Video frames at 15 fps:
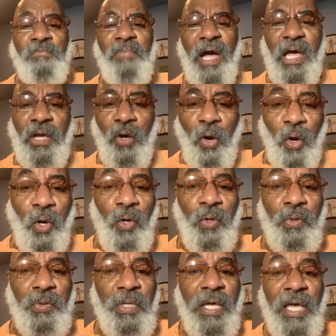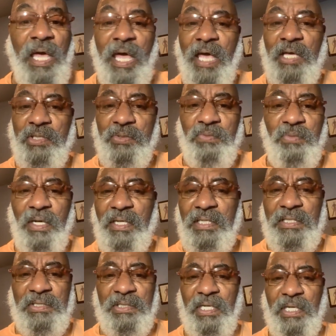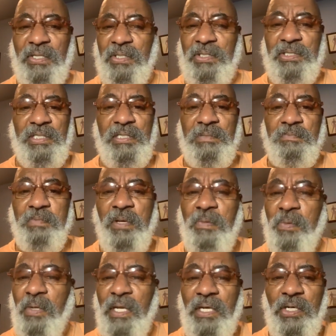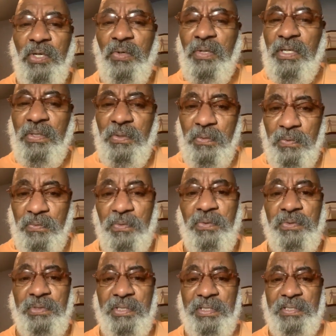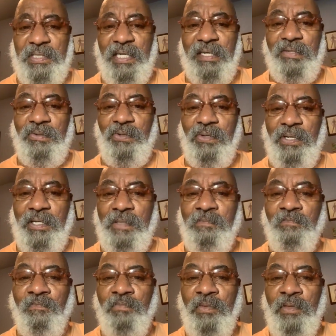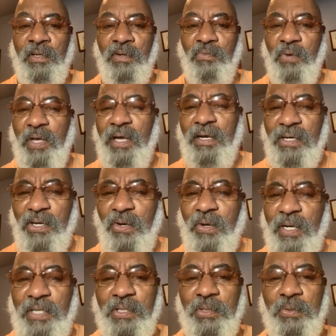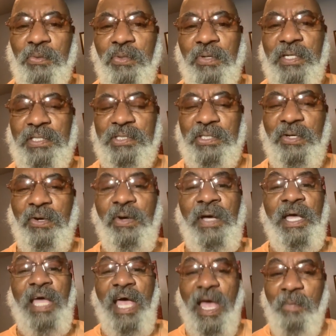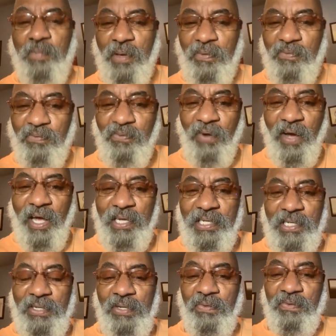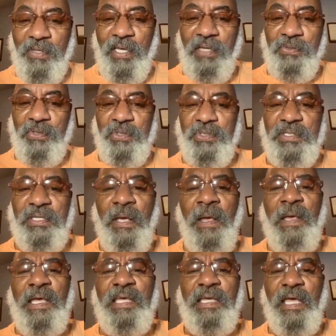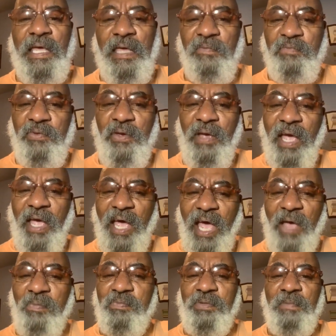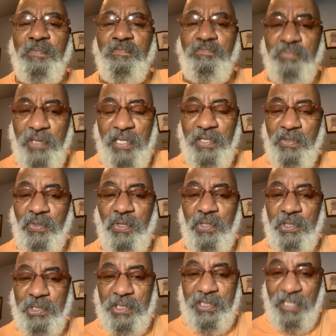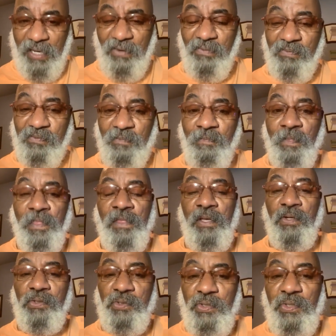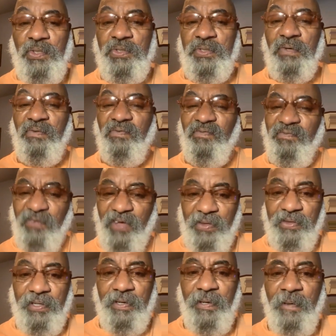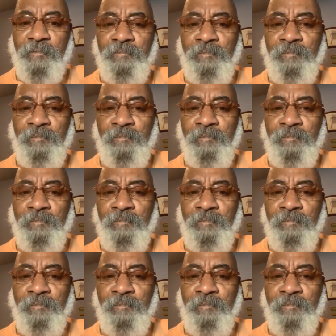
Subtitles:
My own as well as others, because people are going through today, Lord. We are going through. And so, happy Friday, Earth Angels. If you have to beat yourself, use a feather.